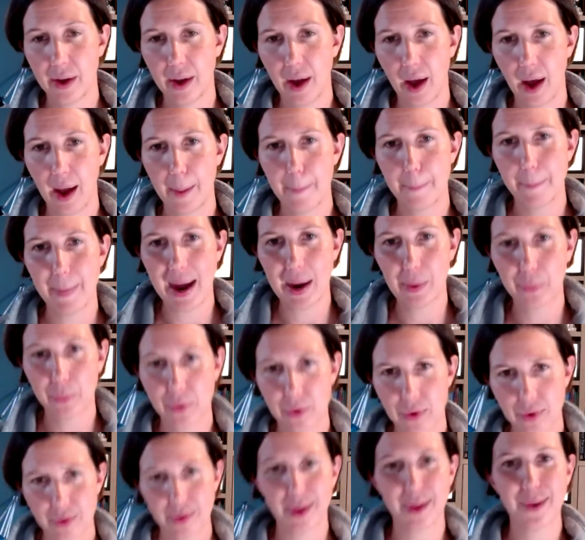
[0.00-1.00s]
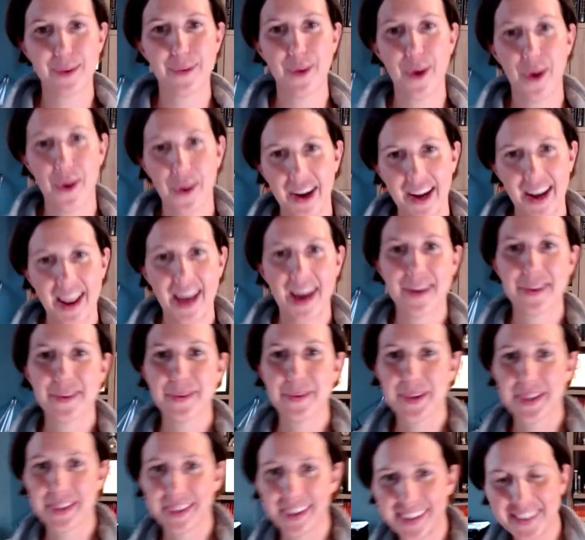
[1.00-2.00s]
I bounce and rock less,
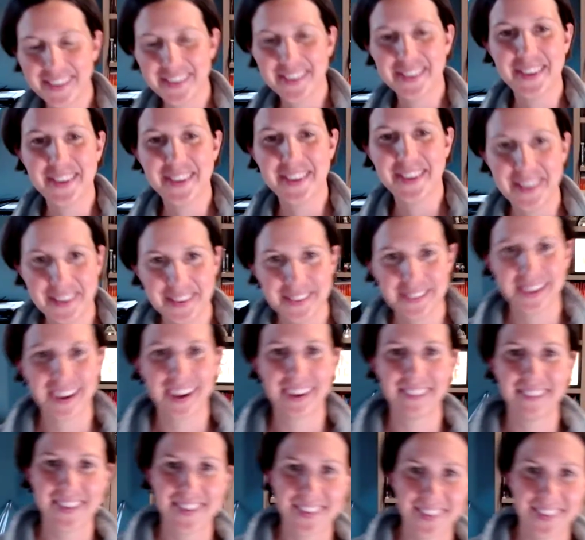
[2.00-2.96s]
which I used to do when I was